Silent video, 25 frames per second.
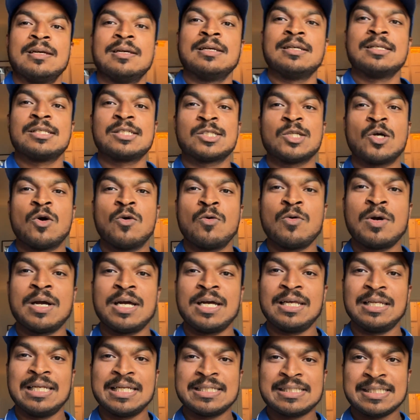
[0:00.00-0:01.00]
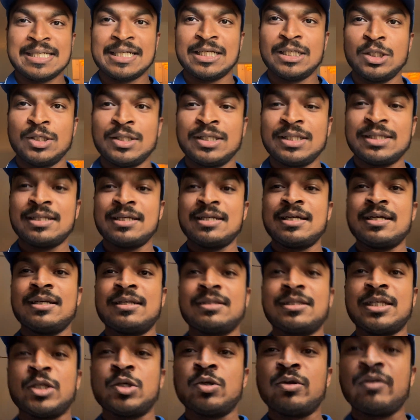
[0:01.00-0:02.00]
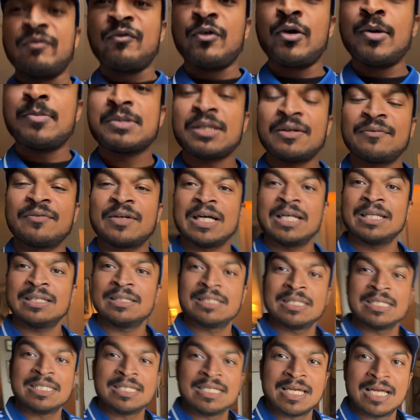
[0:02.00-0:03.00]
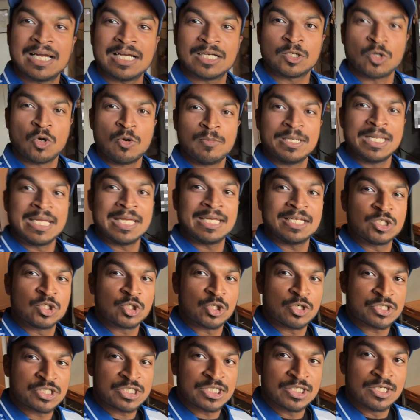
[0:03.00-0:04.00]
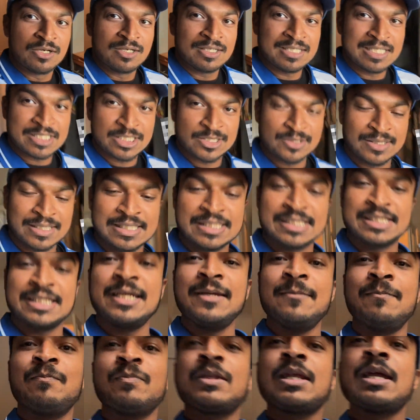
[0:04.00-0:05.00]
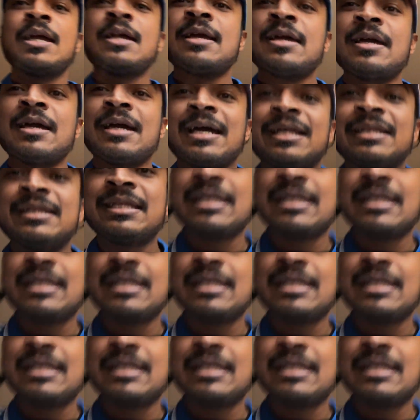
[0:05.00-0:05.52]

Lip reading: So let's take a look at the uniforms. I've got the Copenhagen jersey on, as you can see. And